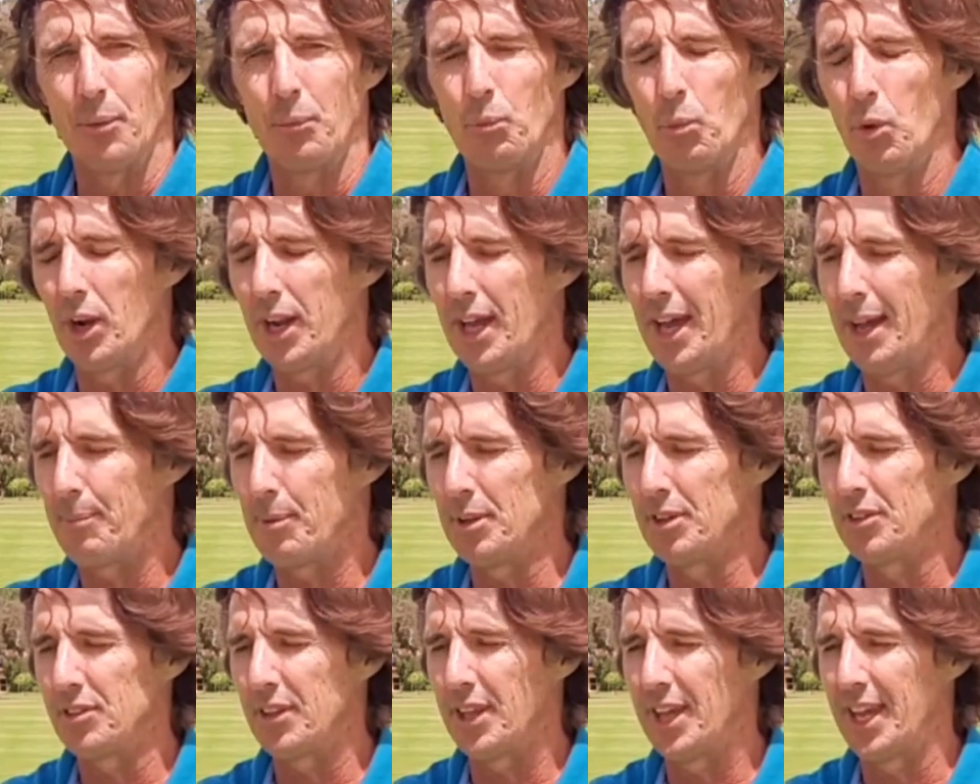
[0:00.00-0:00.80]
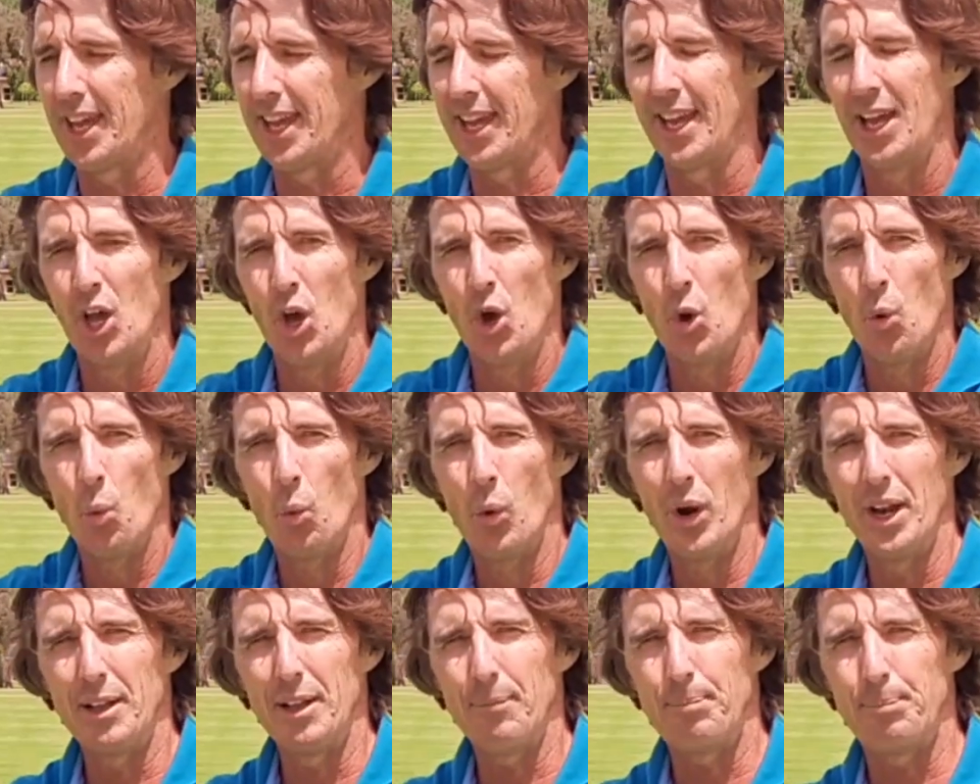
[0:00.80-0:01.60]
And what happens there,
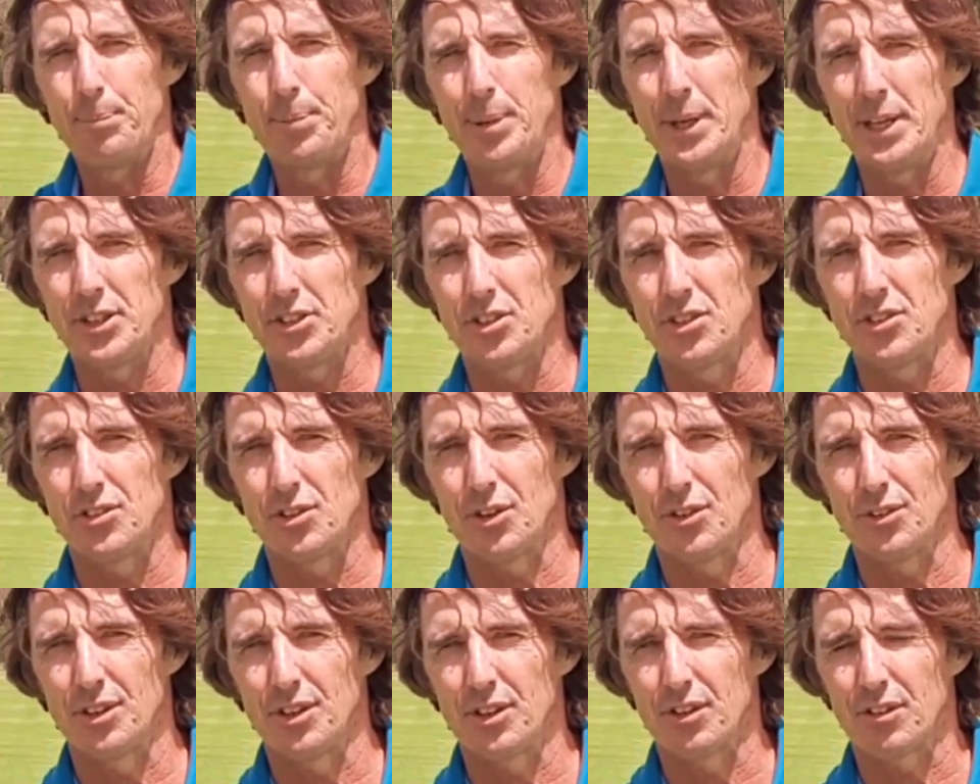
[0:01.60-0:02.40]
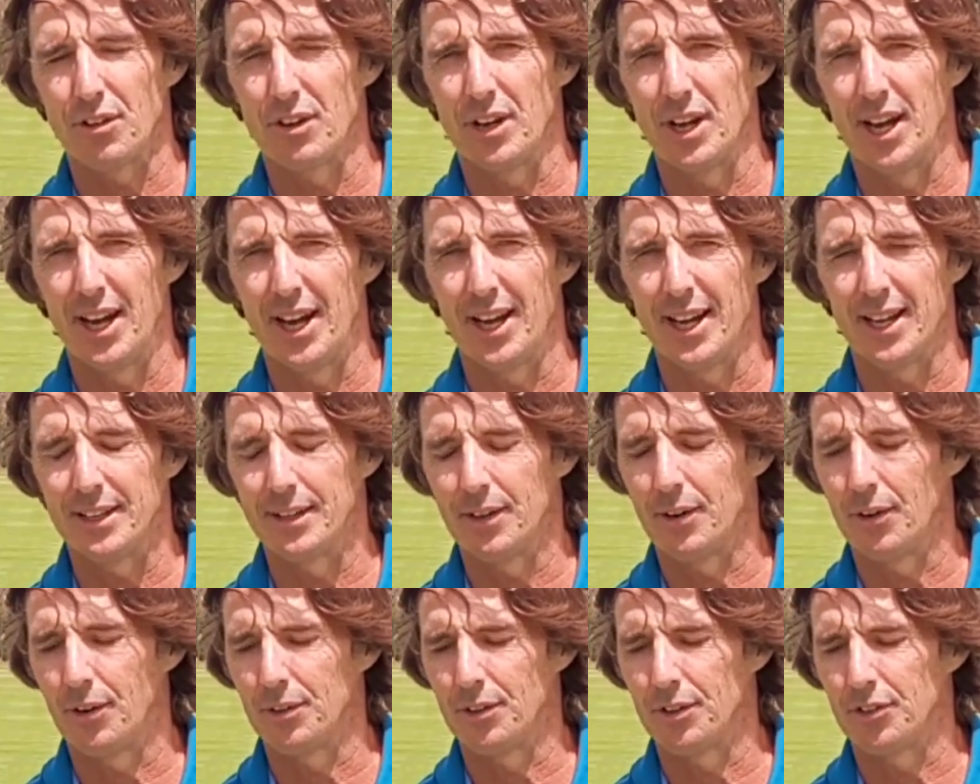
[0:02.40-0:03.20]
when it pitches on the, uh,
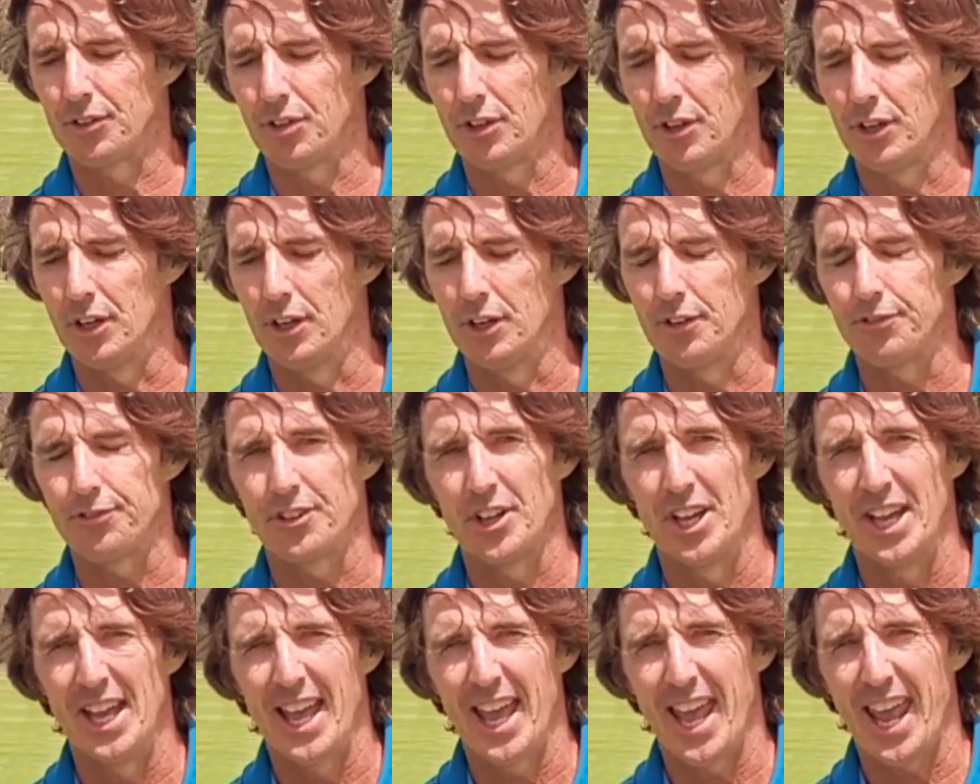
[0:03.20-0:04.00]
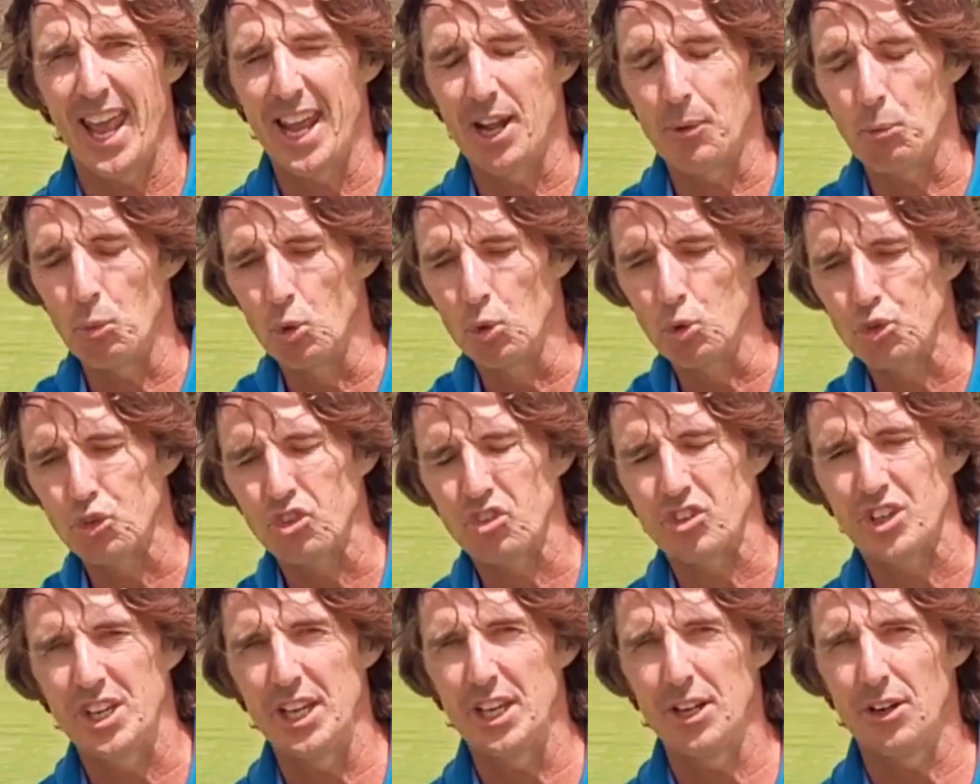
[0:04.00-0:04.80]
on the turf, it will
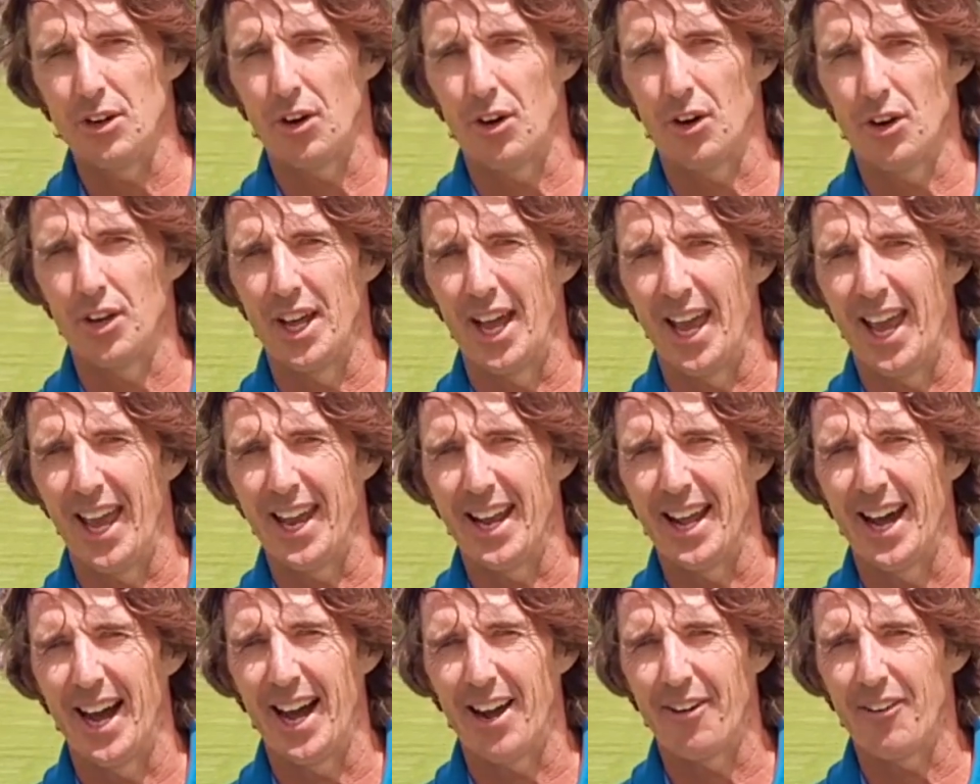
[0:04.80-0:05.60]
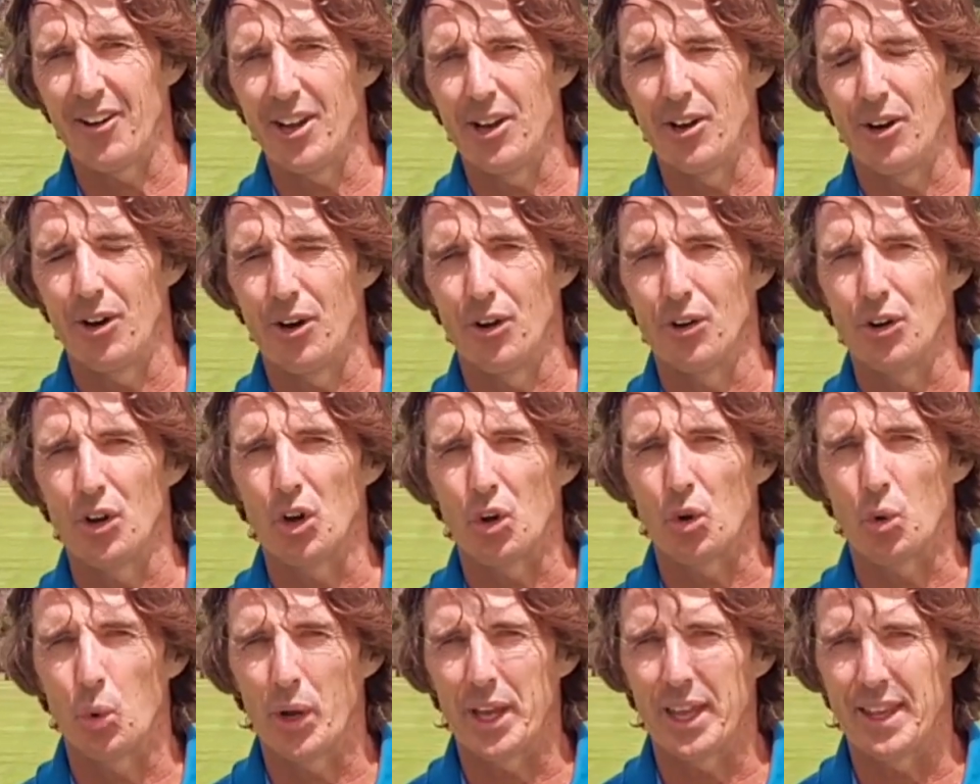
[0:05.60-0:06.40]
skid on and hurry on
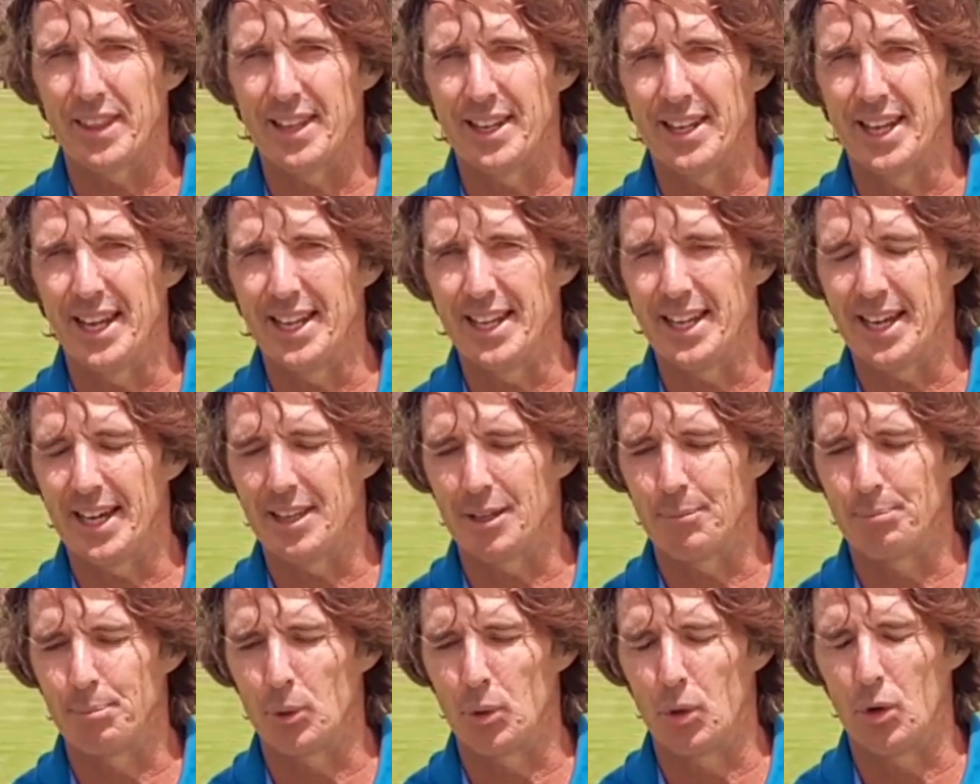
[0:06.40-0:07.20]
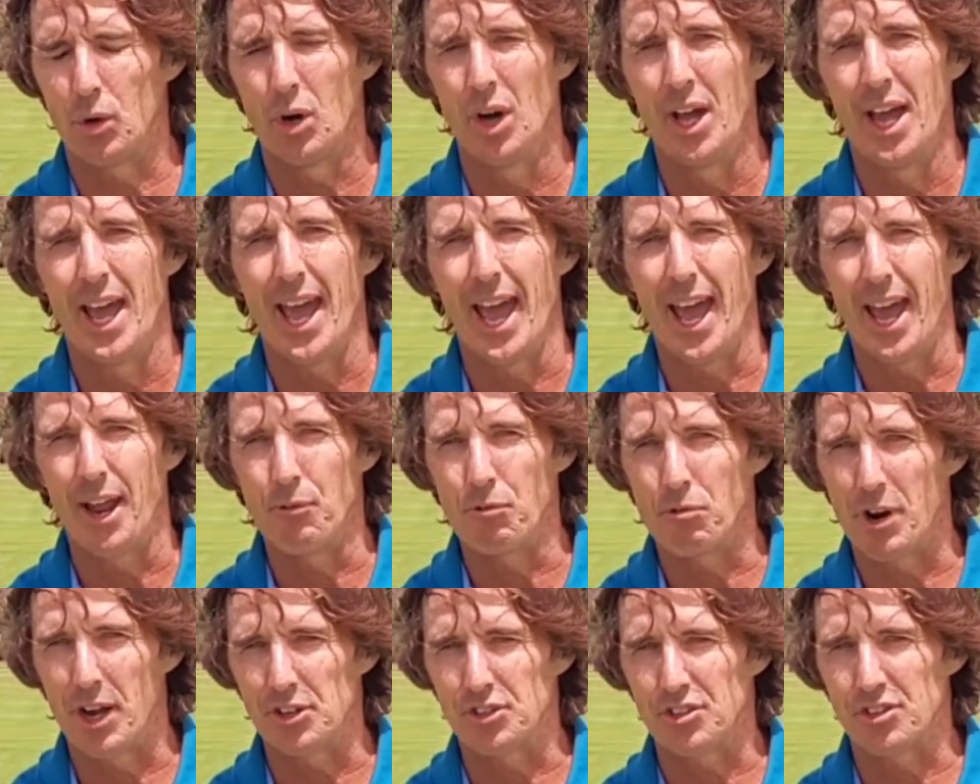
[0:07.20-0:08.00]
quicker than any other ball
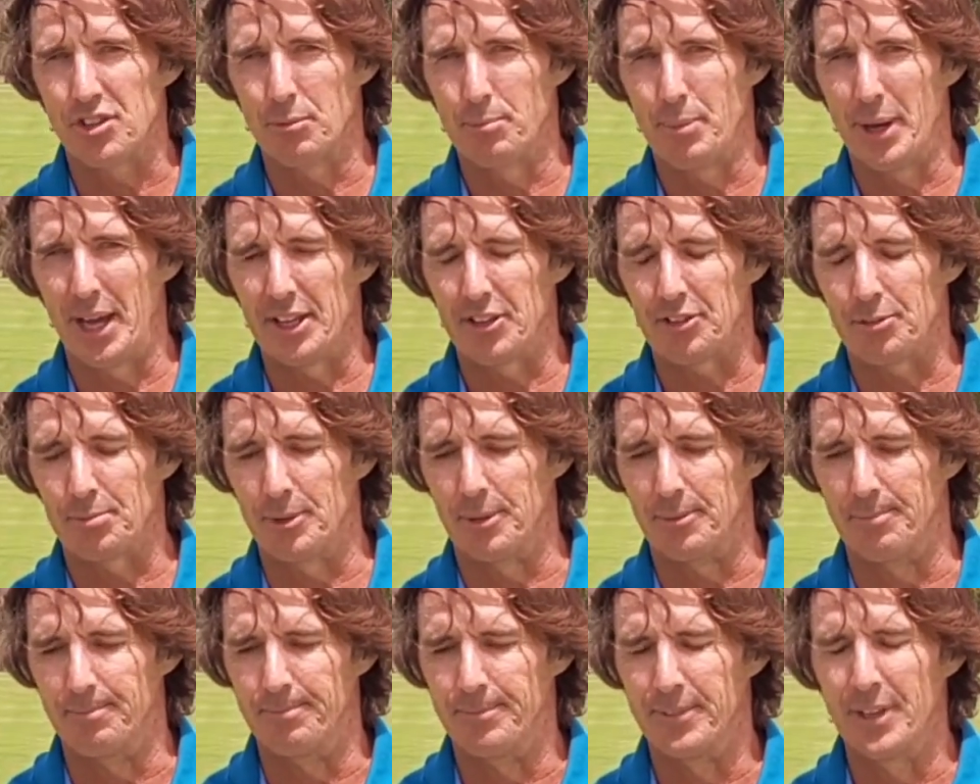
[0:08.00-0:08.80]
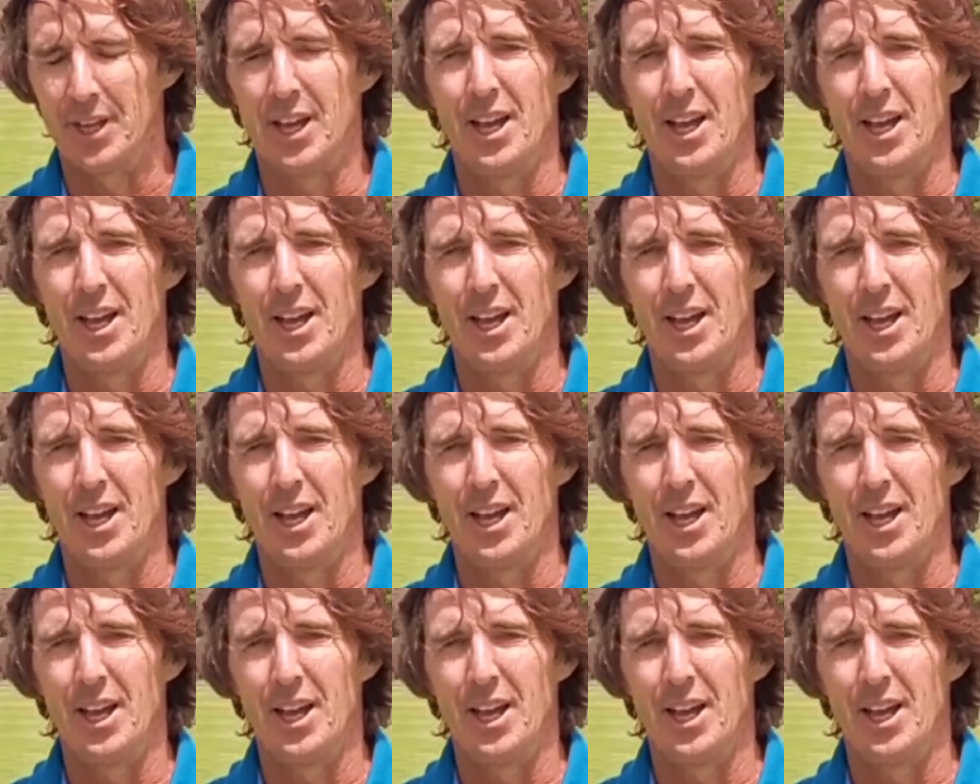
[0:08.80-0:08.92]
and rush the batsman.